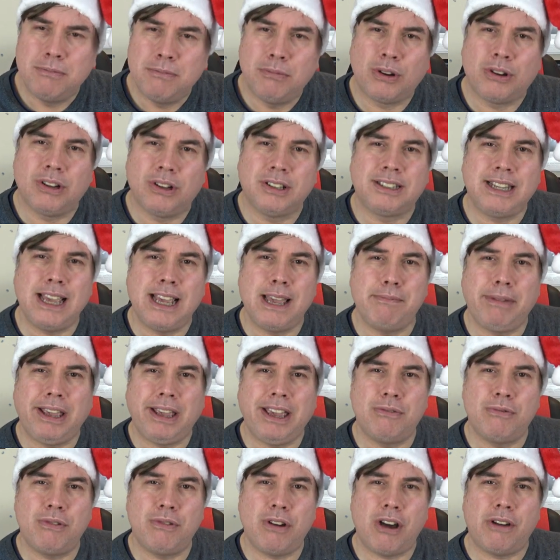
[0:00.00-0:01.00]
because
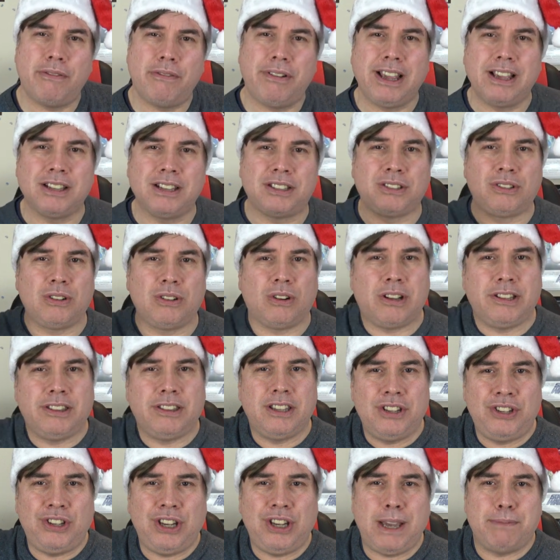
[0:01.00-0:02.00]
Amy and Rory are stuck
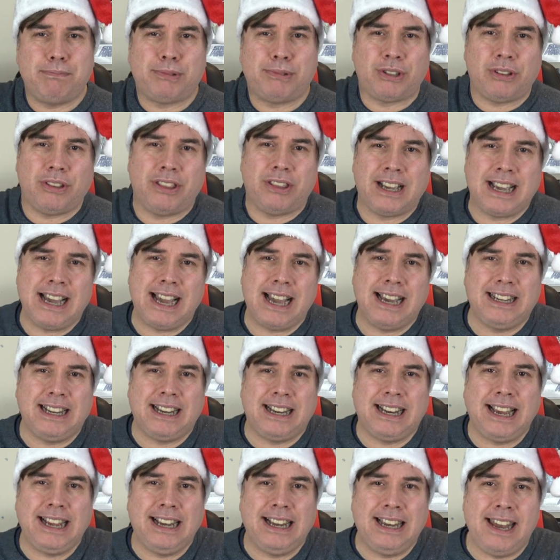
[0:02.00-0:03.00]
on the ship, so they're kind
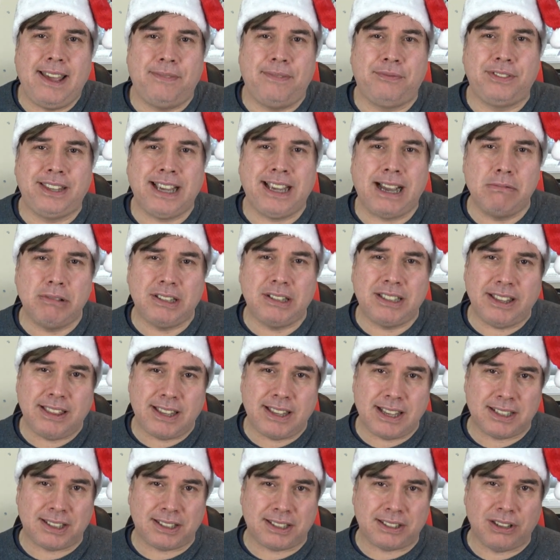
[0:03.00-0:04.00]
of like left out of
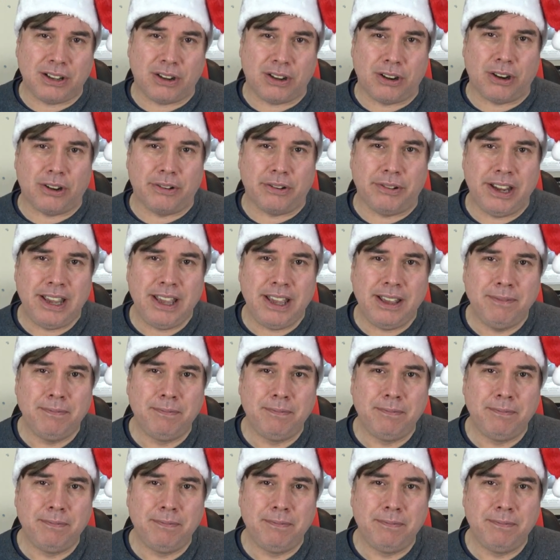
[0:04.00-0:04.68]
this story.